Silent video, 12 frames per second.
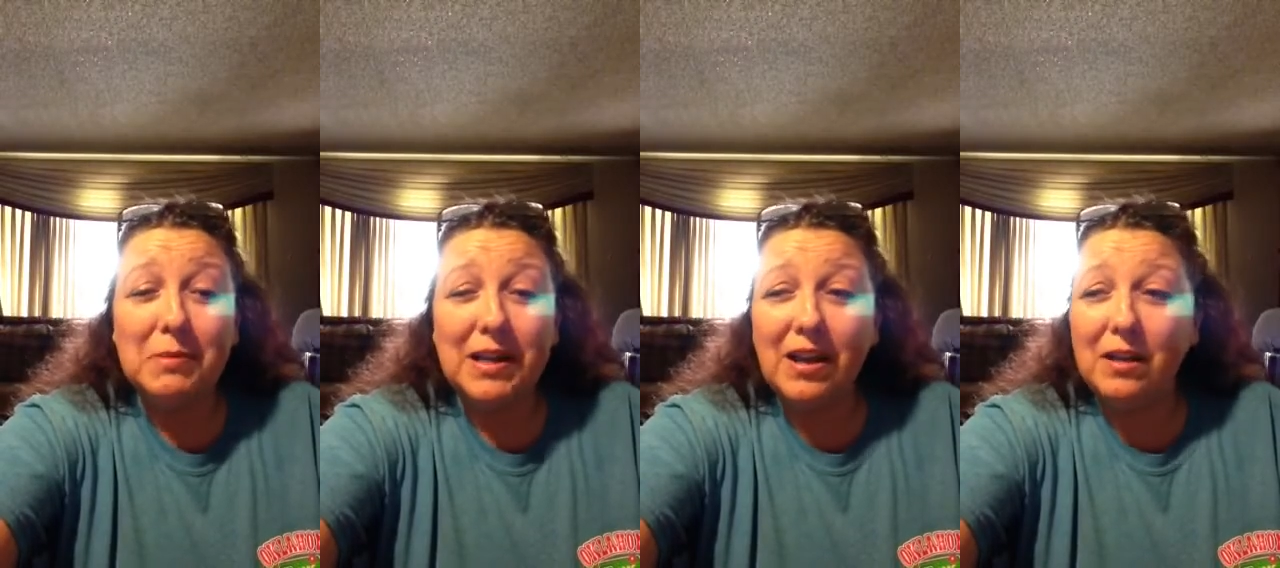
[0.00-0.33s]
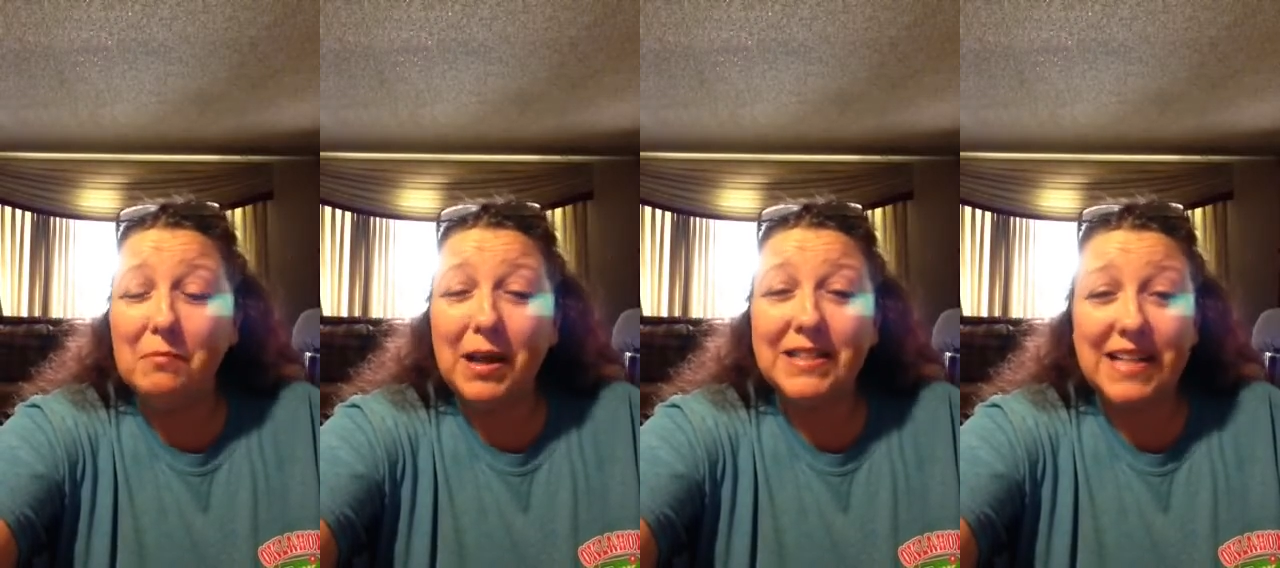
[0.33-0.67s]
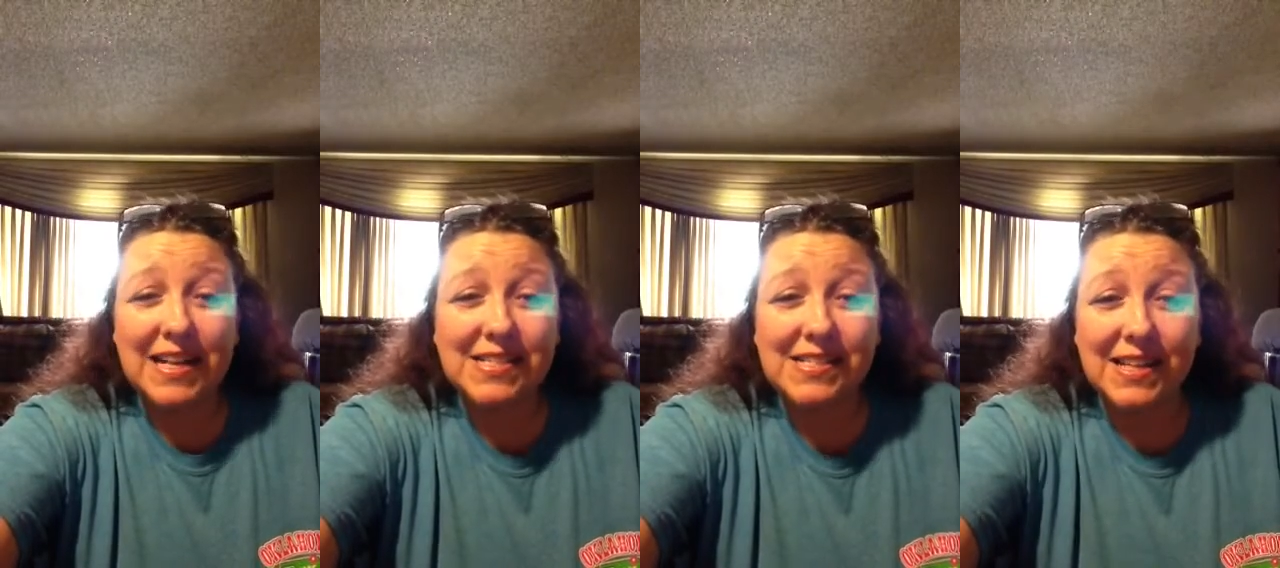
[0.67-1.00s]
me on my
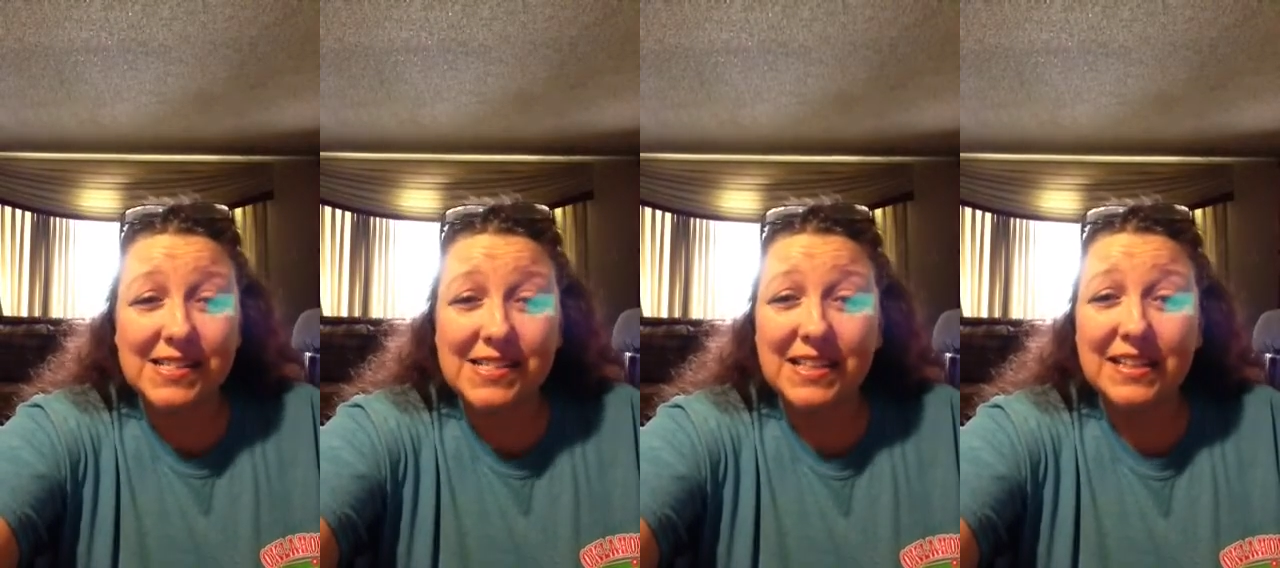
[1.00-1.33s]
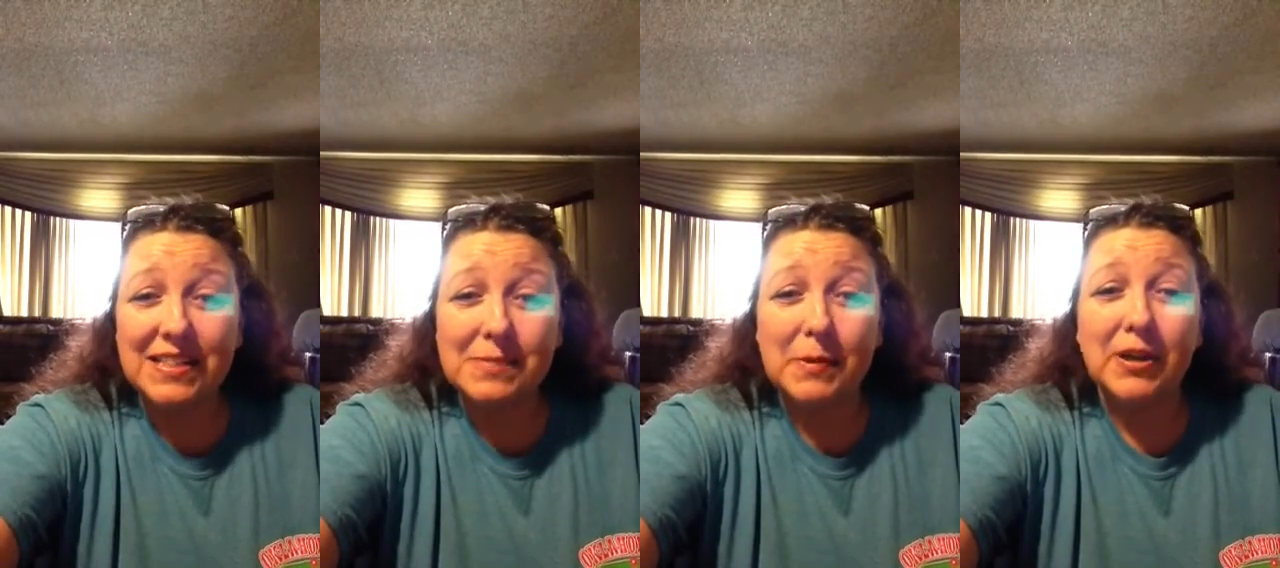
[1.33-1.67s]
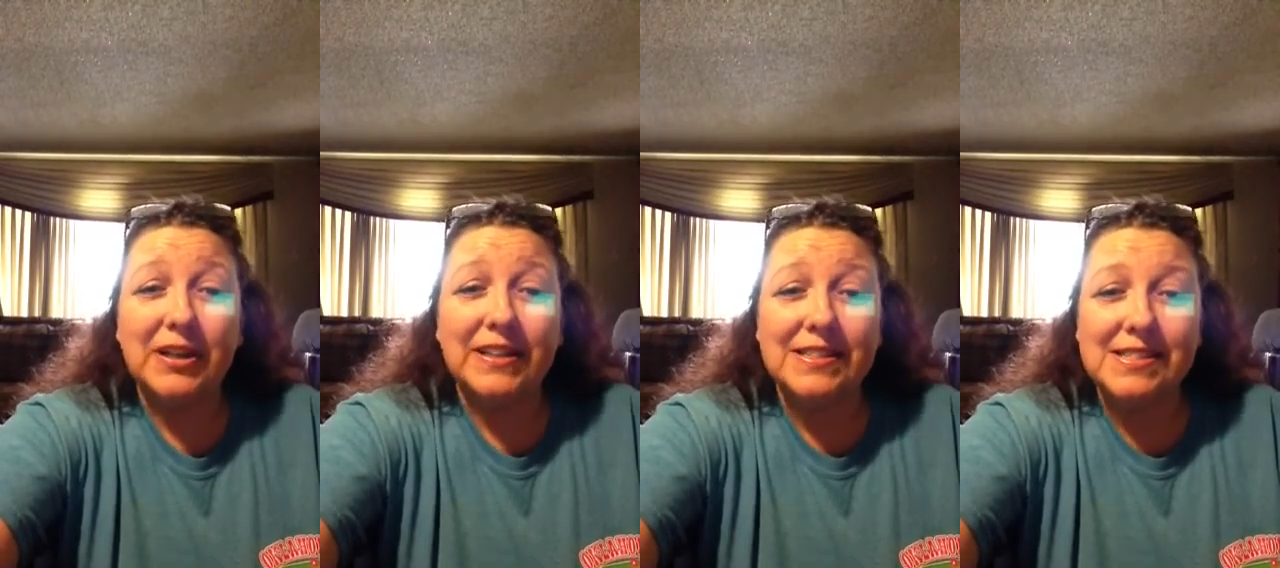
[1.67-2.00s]
taste testing
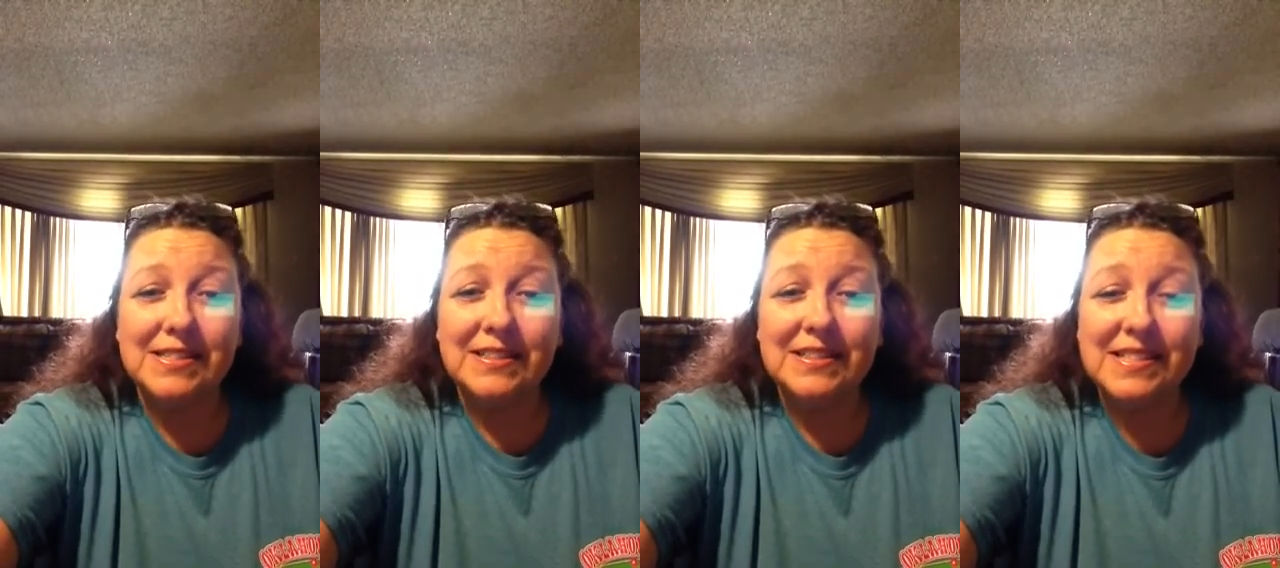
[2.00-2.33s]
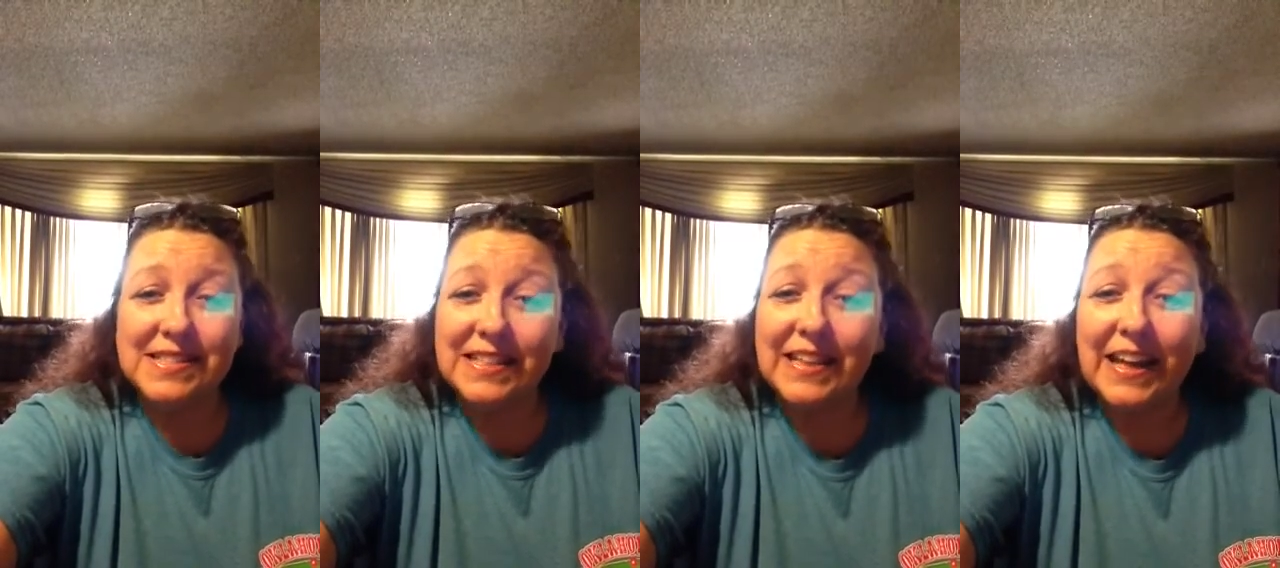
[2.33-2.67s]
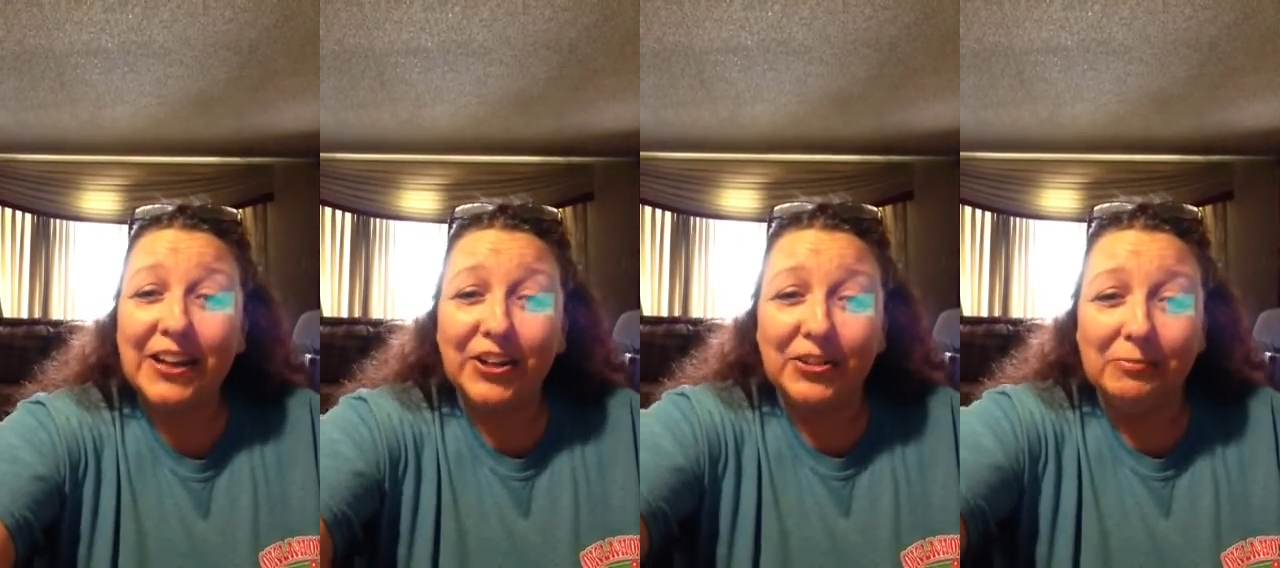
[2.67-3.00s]
experience. See you
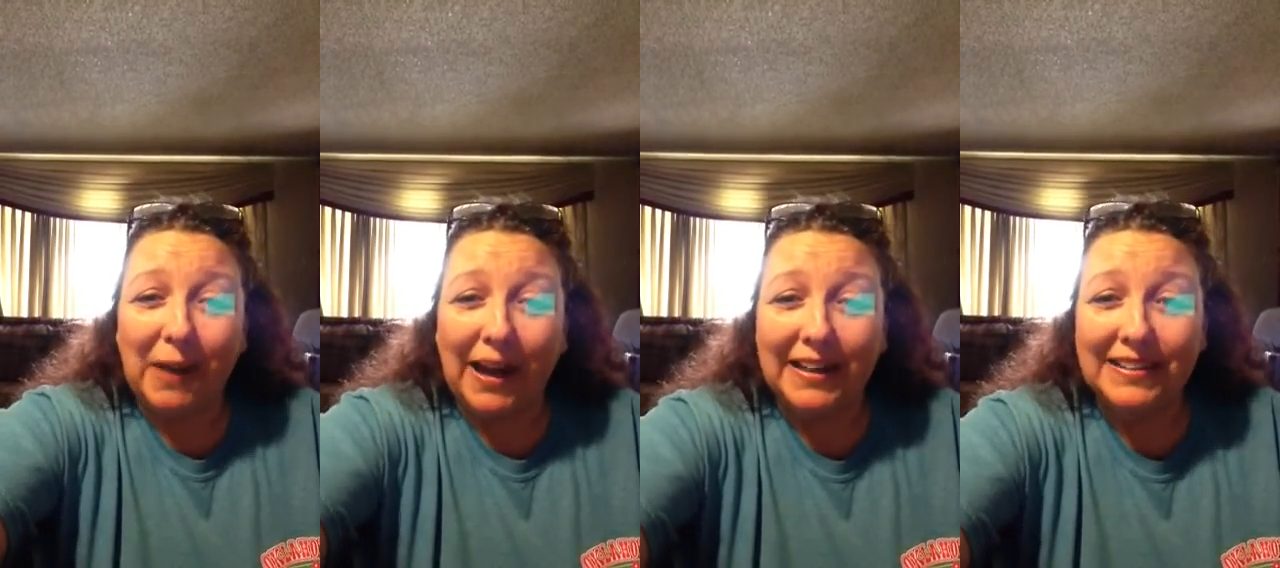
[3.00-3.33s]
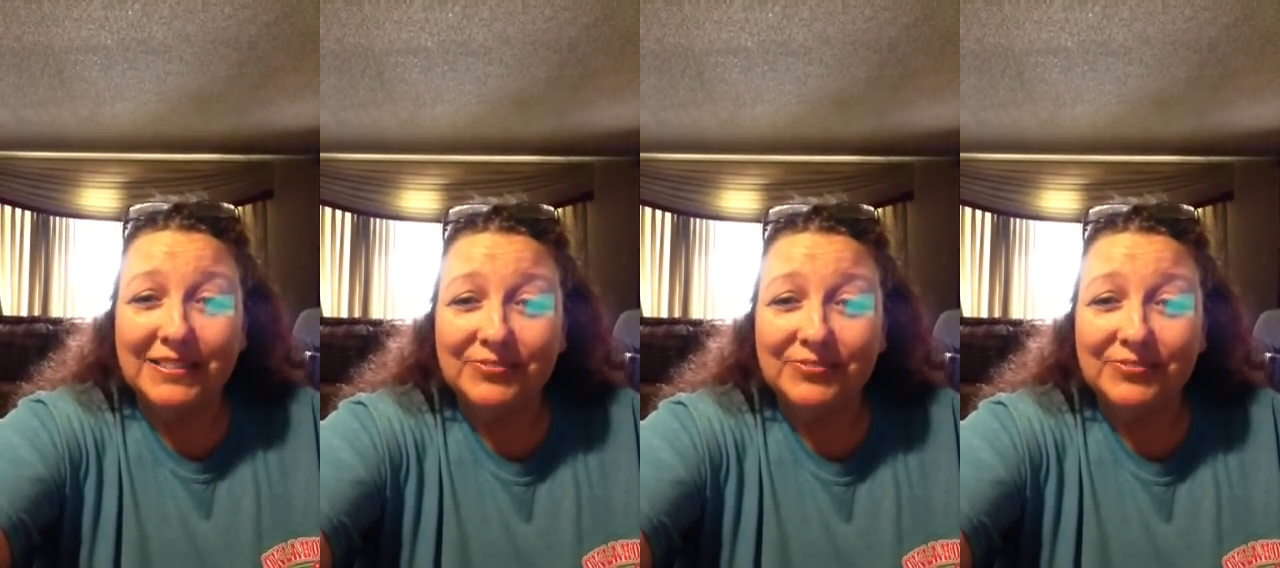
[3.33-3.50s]
later. Bye.